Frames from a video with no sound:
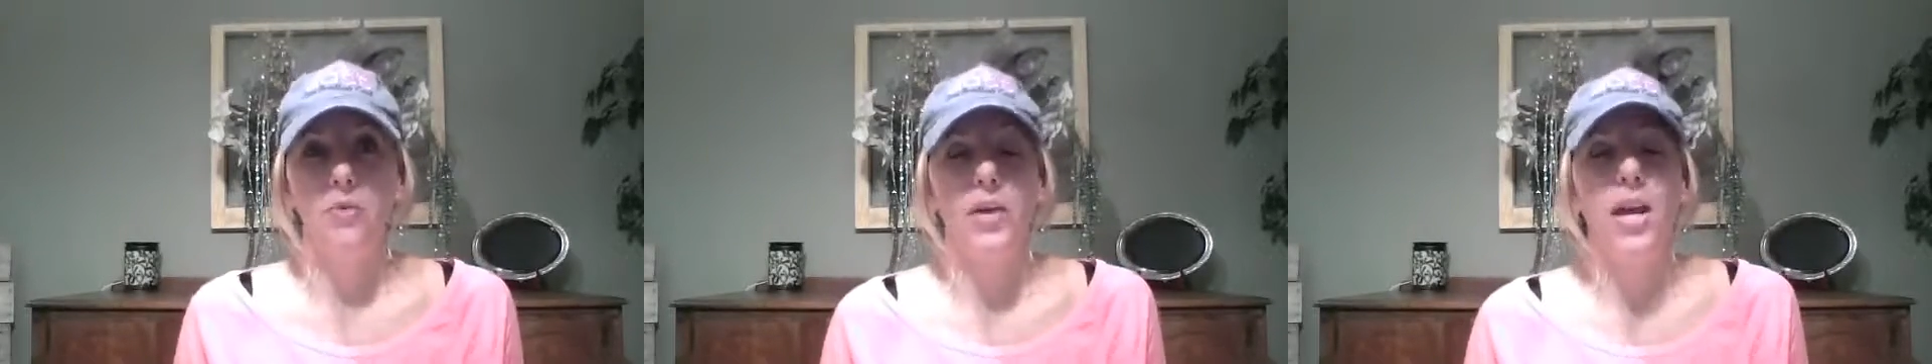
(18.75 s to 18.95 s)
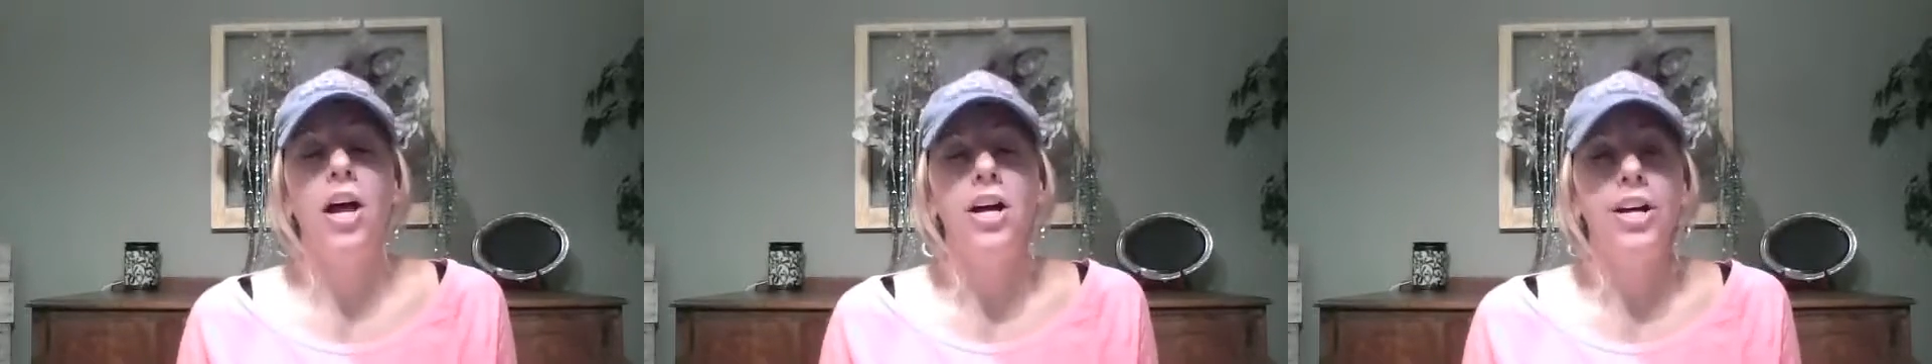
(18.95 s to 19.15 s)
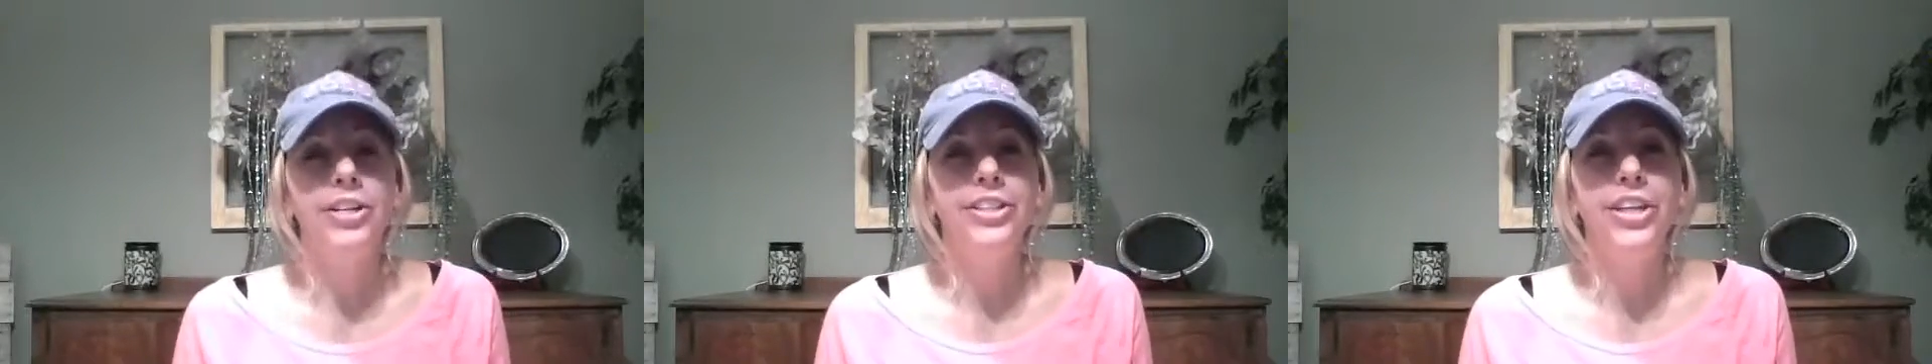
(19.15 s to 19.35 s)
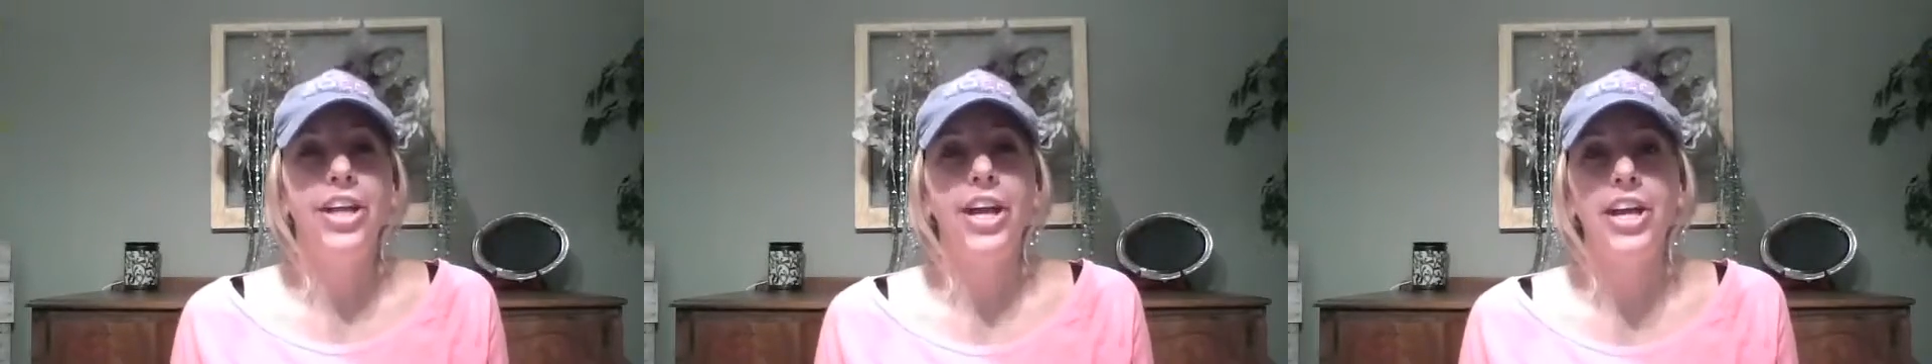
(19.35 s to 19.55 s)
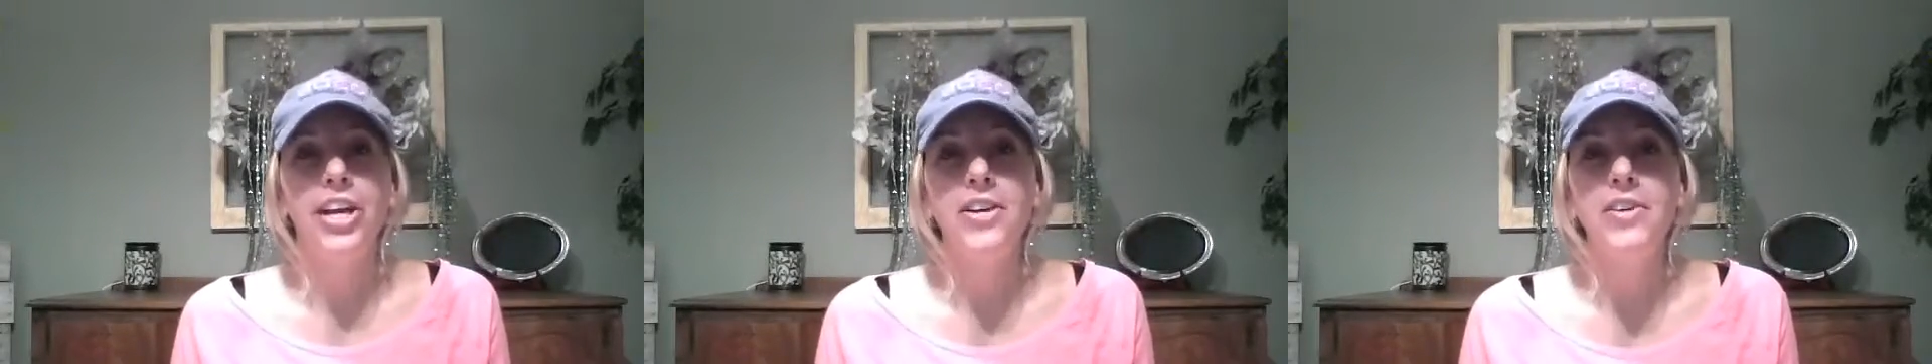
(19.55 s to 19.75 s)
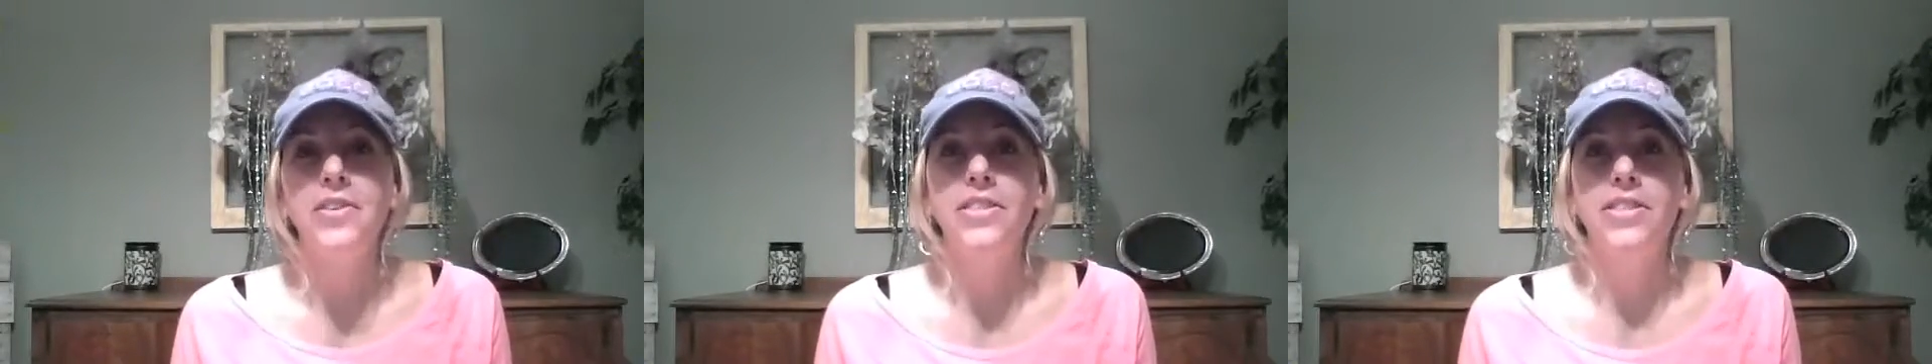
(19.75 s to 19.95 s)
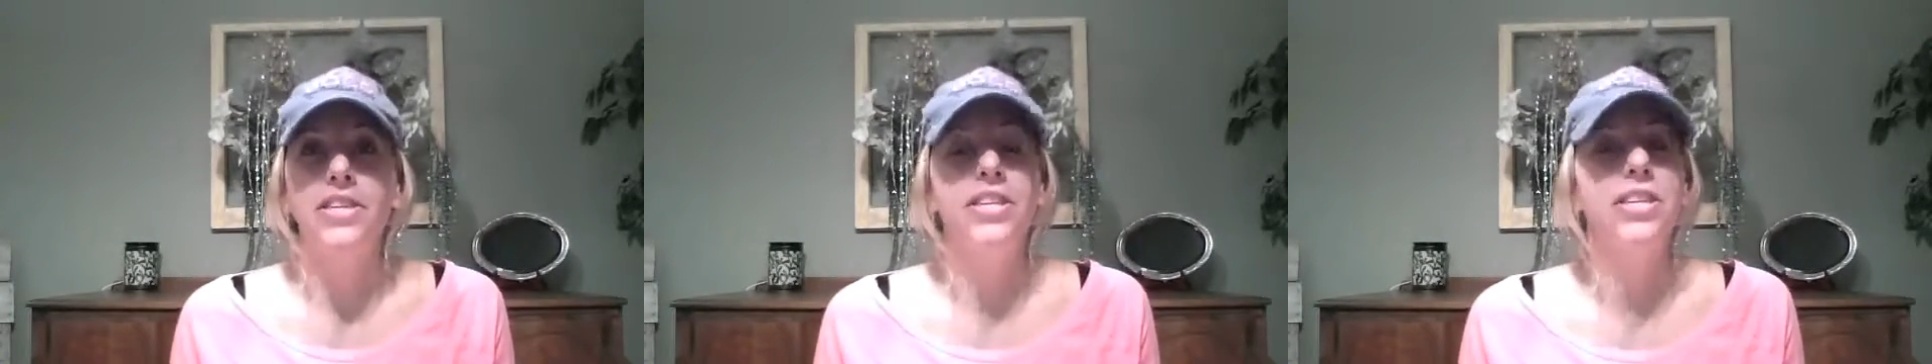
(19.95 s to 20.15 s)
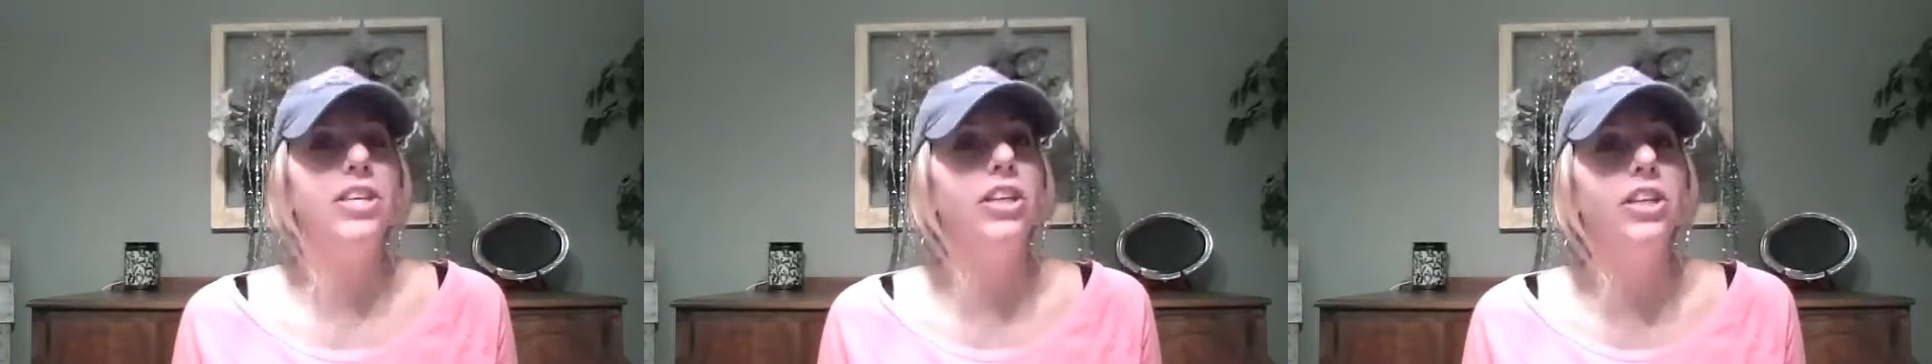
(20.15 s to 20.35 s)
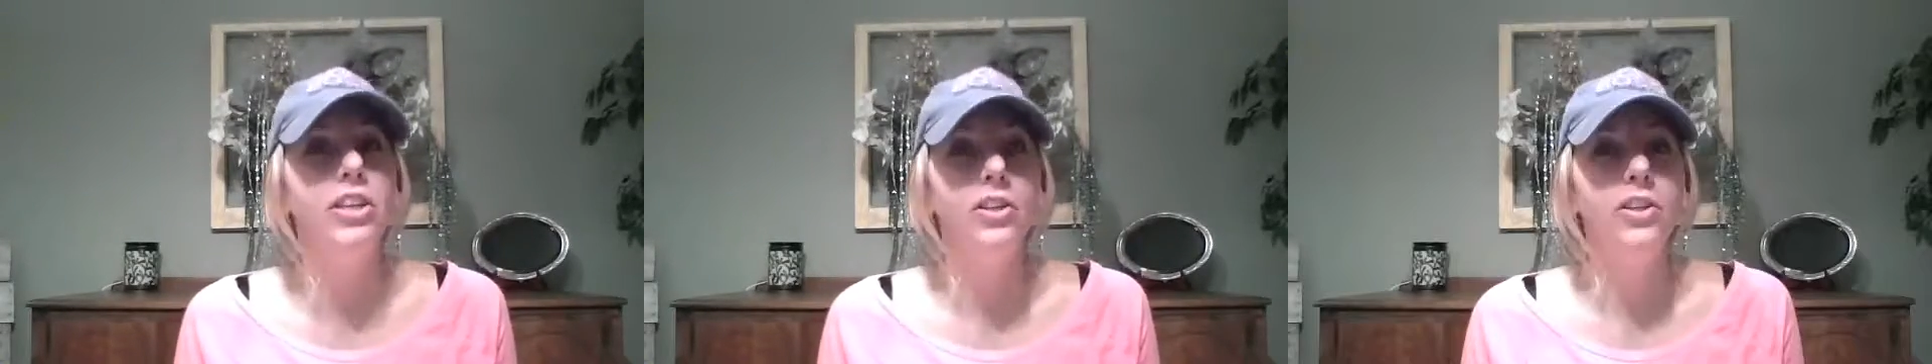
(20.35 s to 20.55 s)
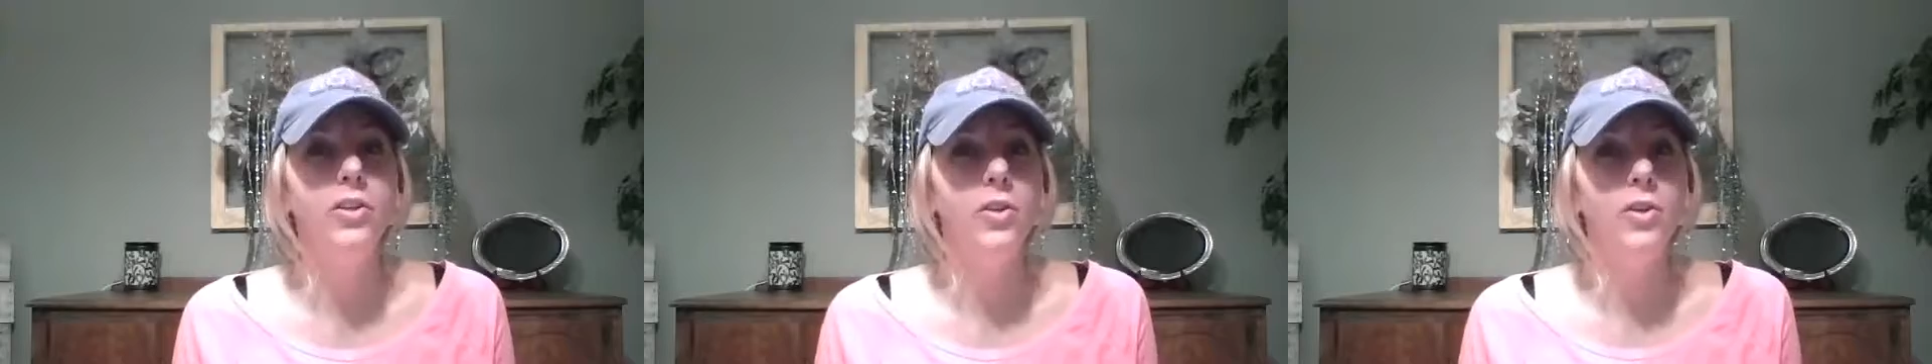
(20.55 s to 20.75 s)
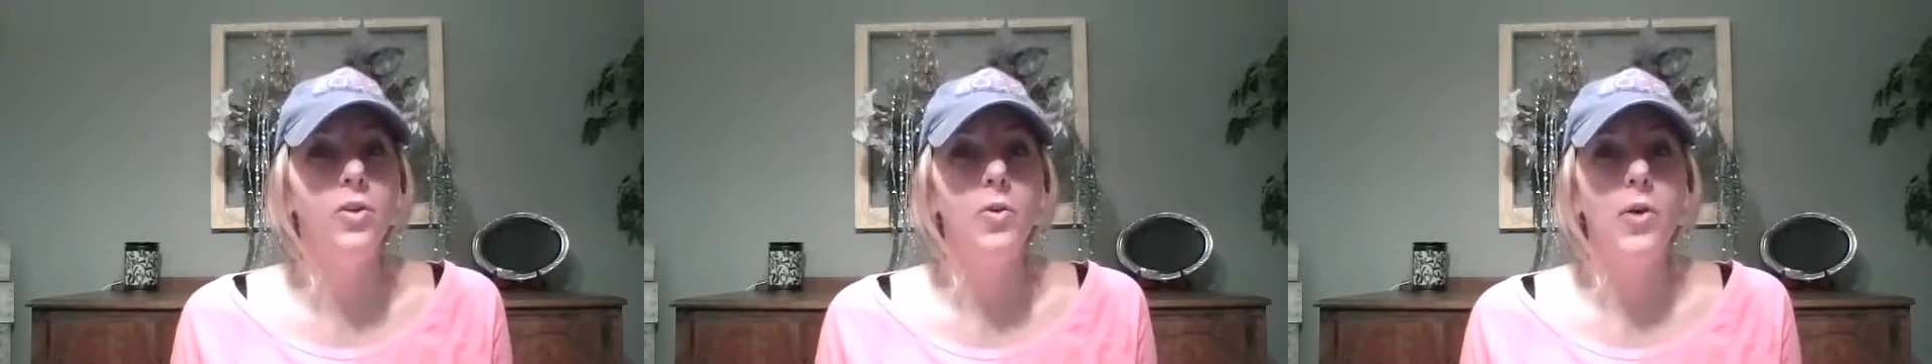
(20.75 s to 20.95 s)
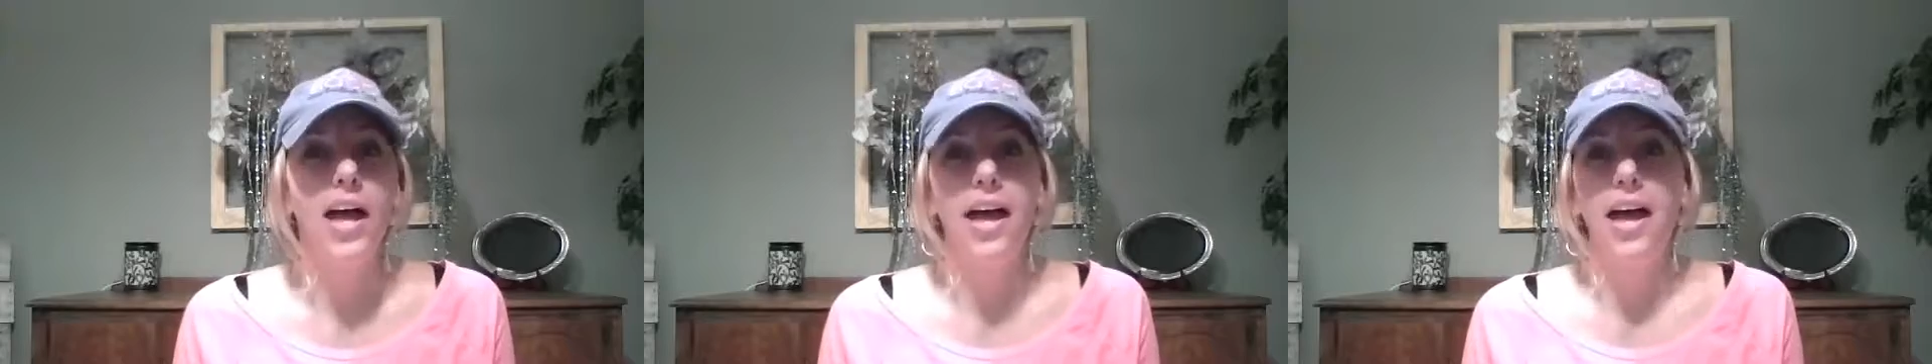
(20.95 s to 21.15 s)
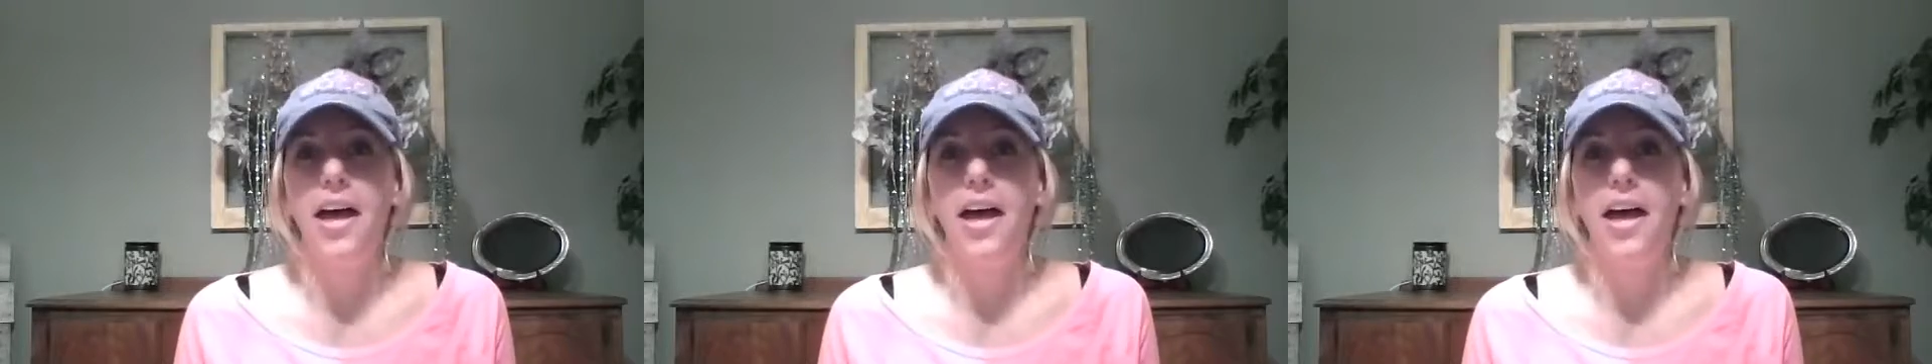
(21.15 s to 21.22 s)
We all know the new